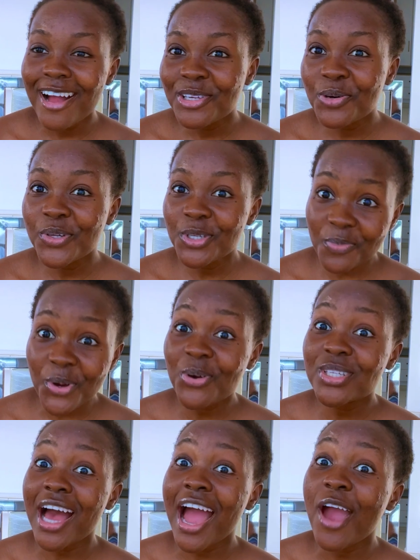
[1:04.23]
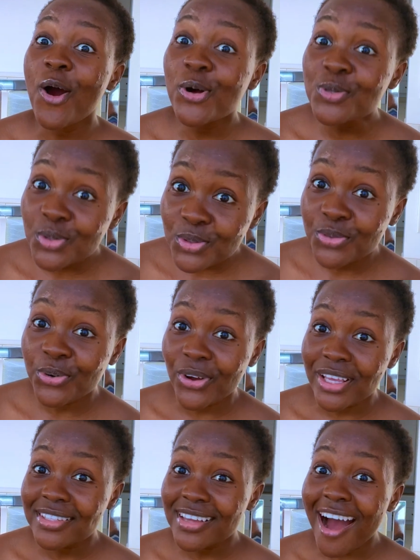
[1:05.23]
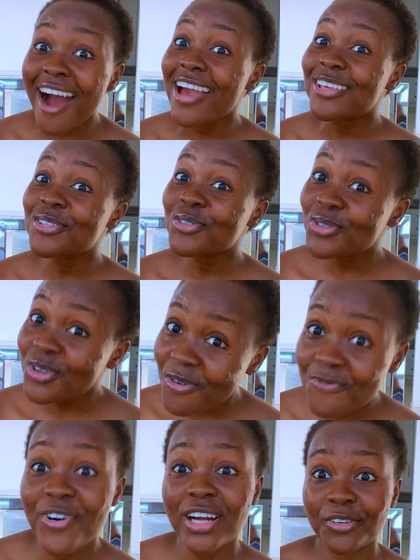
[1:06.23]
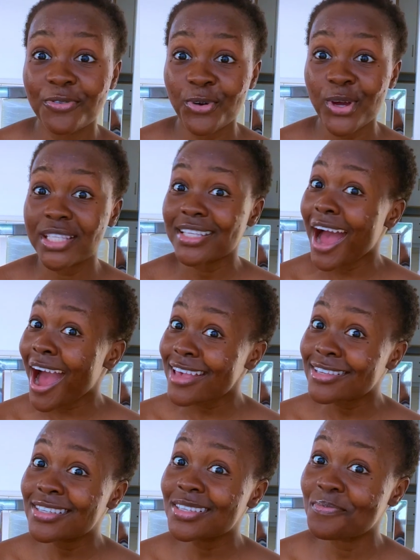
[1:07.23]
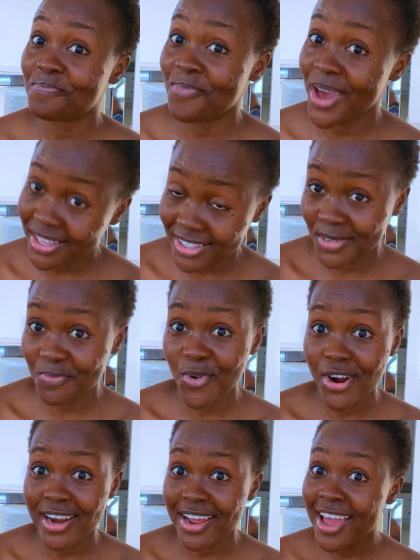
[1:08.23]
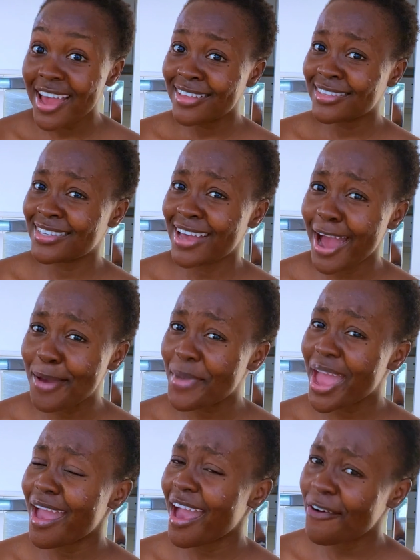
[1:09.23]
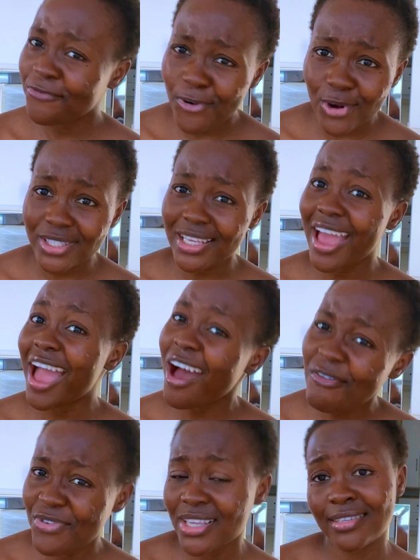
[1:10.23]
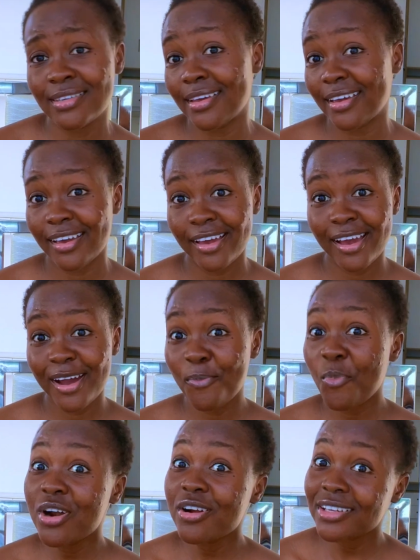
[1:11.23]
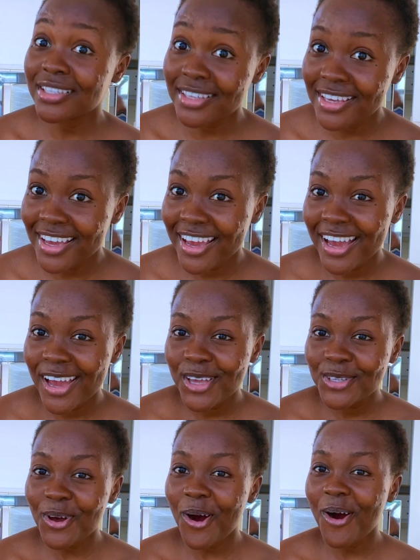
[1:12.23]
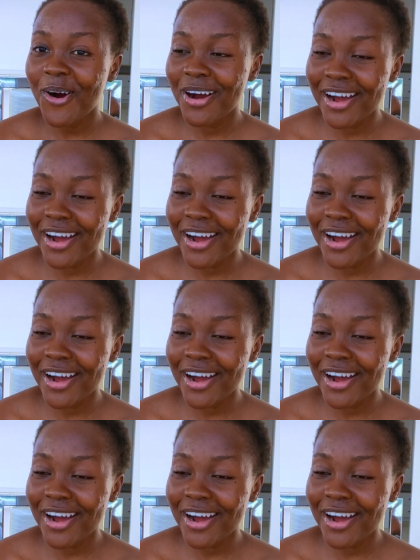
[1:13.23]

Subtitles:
you will do, because I hustled for it, I suffered for it, I spent money, time, effort, everything. Monosi. So